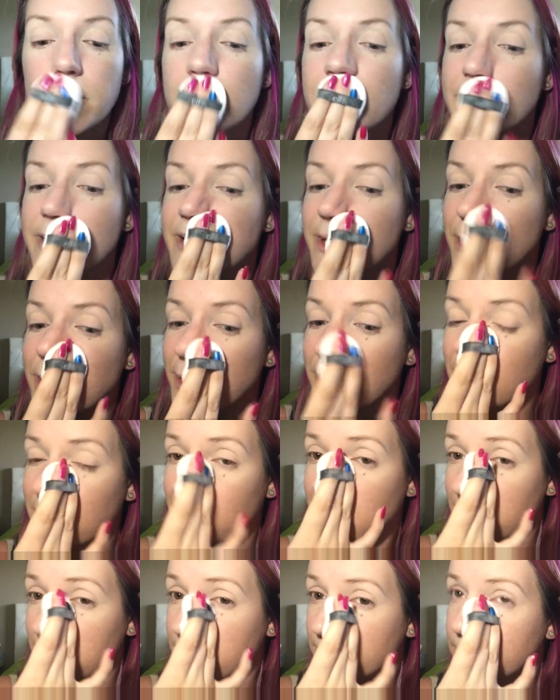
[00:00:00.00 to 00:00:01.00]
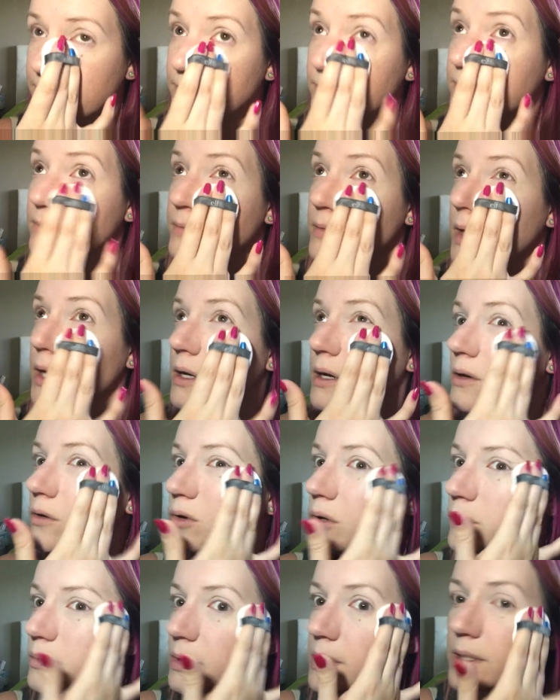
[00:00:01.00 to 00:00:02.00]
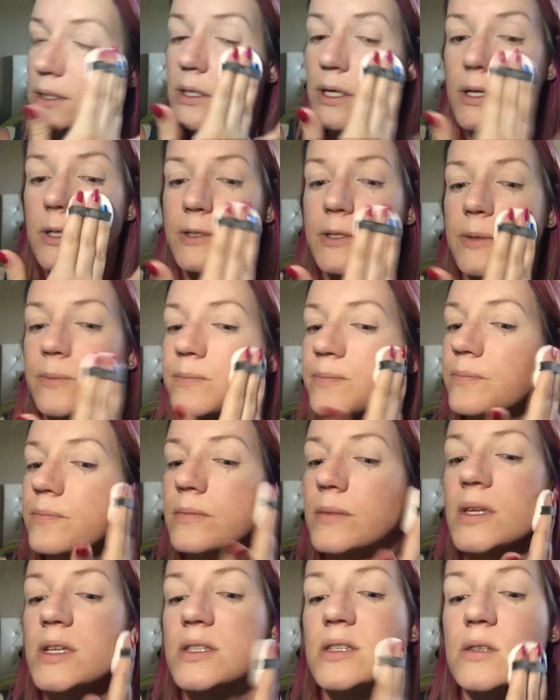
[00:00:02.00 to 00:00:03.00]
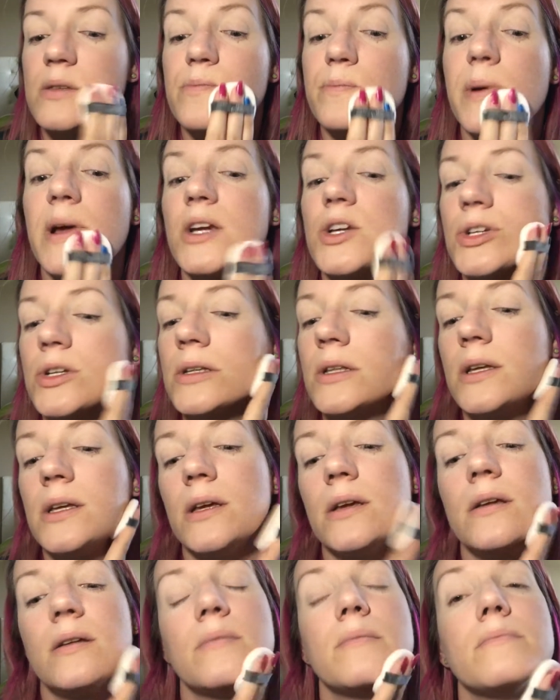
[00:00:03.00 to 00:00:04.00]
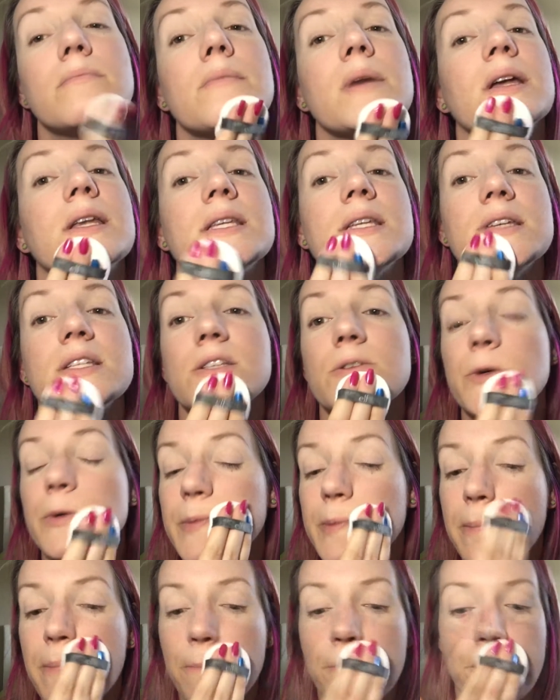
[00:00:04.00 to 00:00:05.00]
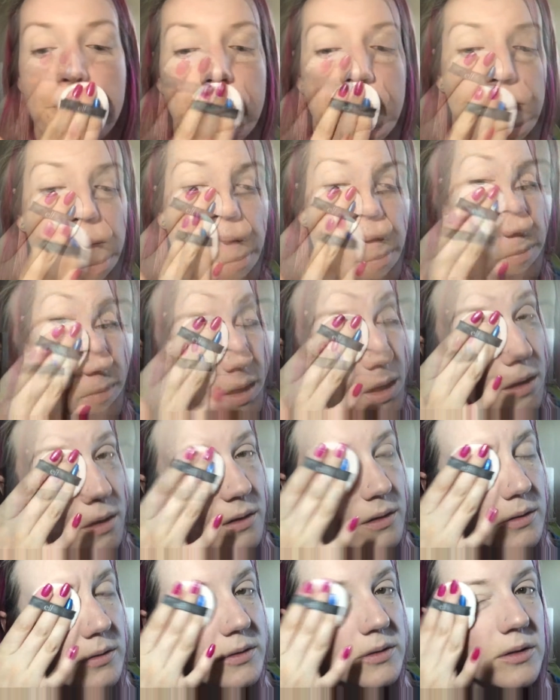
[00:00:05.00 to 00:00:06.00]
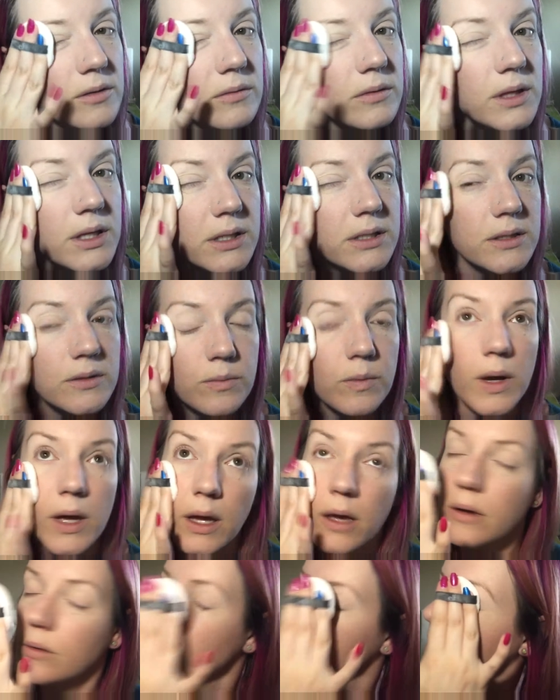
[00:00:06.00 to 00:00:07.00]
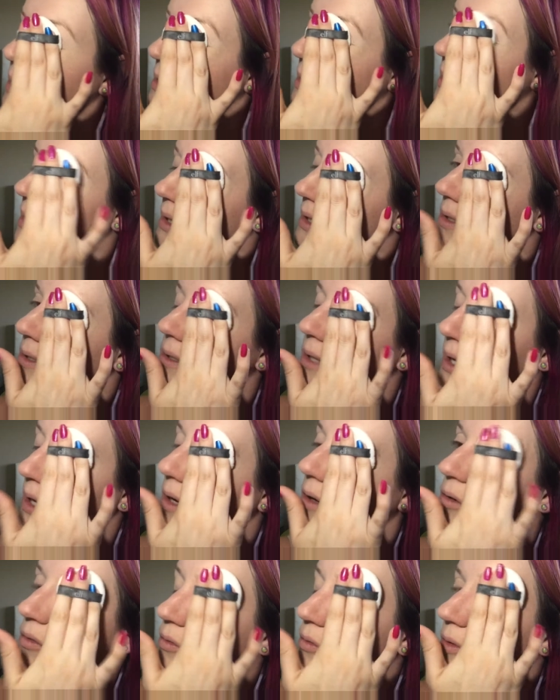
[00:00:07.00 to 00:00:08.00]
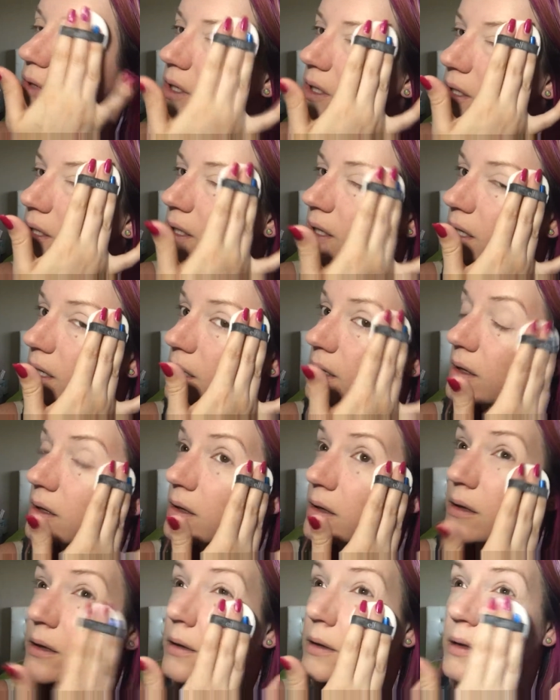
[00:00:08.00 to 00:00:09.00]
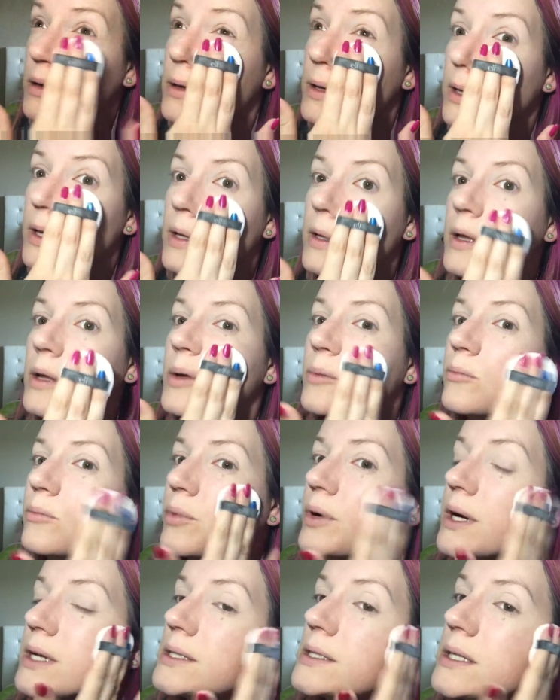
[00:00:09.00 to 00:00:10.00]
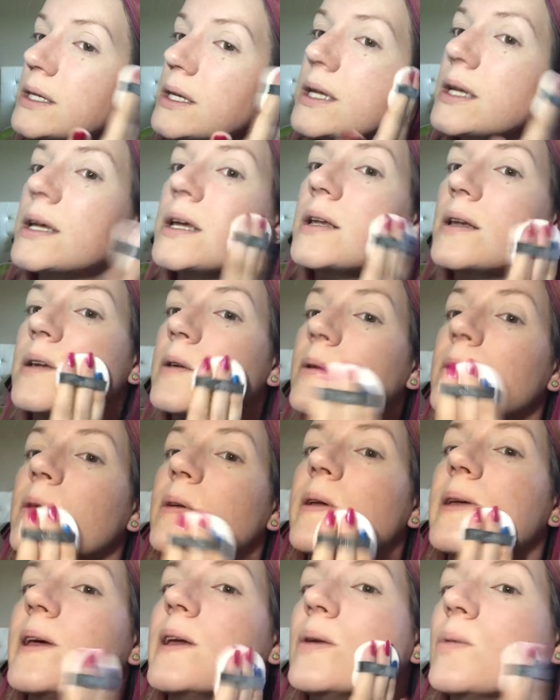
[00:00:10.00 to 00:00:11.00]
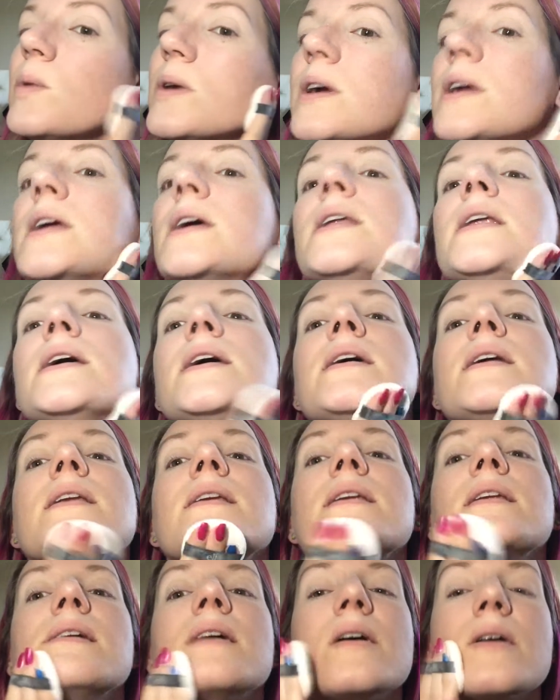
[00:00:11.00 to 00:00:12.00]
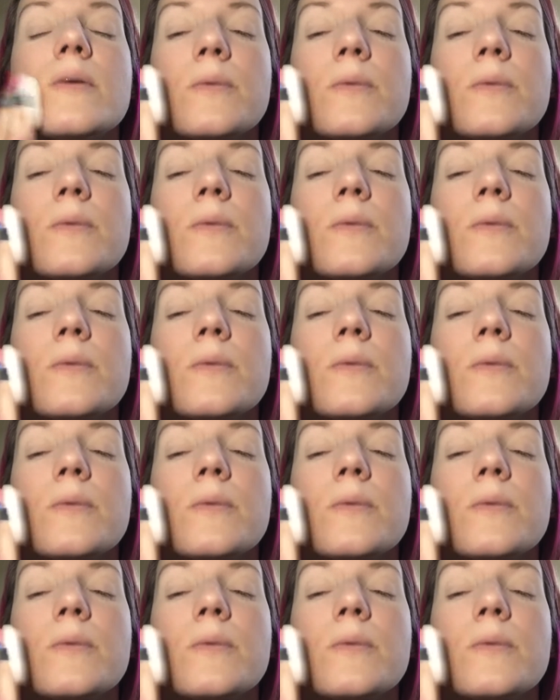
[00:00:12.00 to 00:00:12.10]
sooner than it normally does, especially in my T-zone. So this way, with this, I can really press it in and work it in,